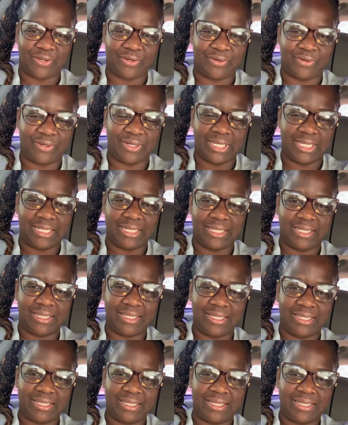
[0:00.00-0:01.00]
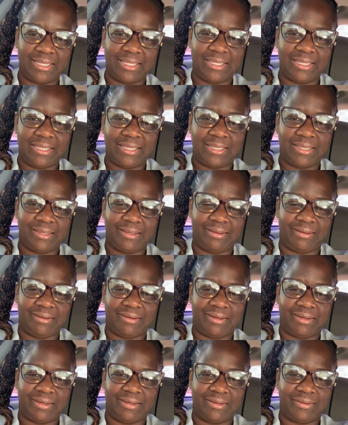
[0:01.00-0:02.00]
on
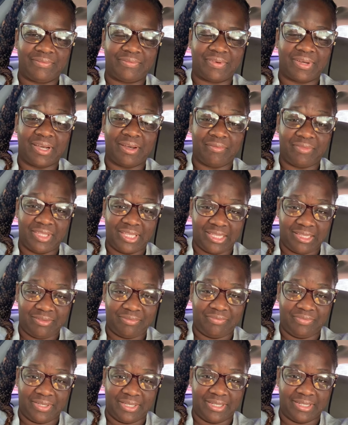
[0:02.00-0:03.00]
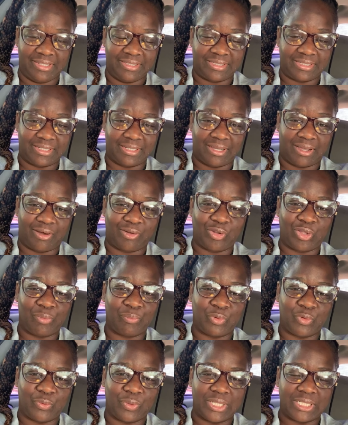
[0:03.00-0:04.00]
of the event, all
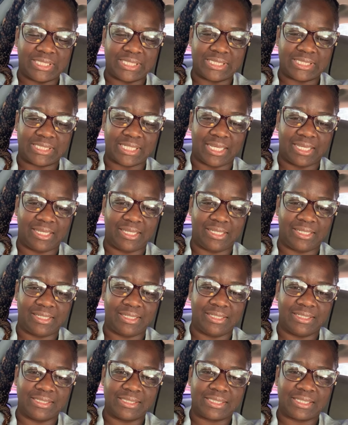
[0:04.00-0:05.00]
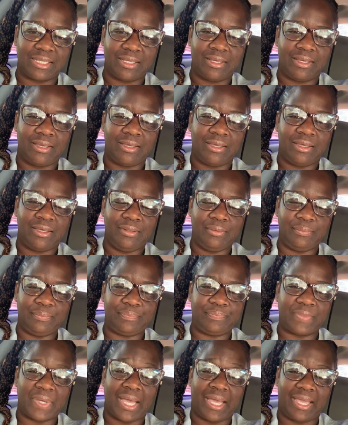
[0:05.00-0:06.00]
I'm going to say is
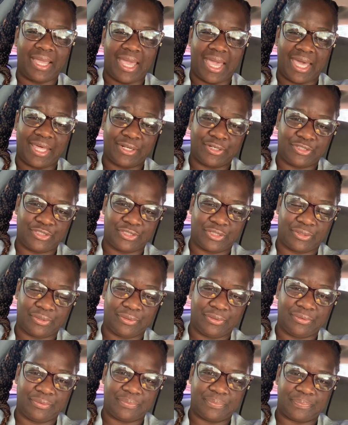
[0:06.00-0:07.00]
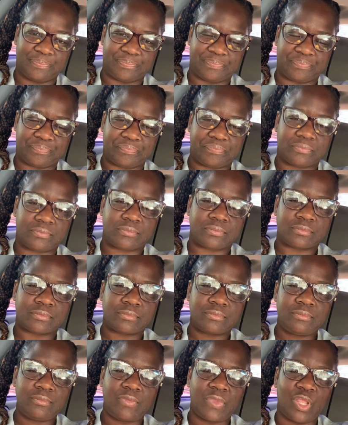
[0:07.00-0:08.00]
I had a shirt.
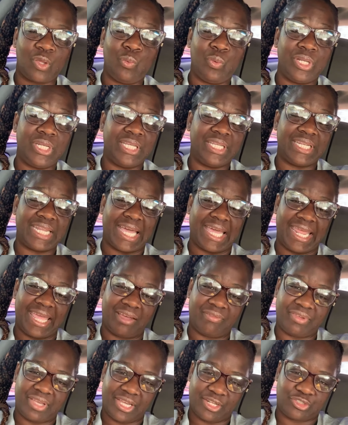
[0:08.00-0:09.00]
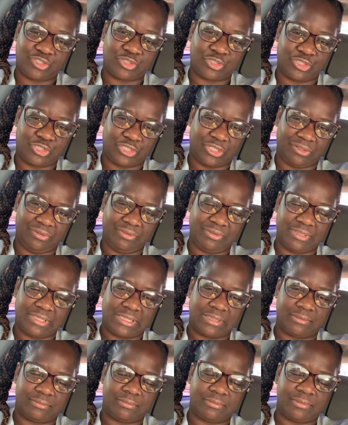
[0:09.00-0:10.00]
We did not have extra shirts.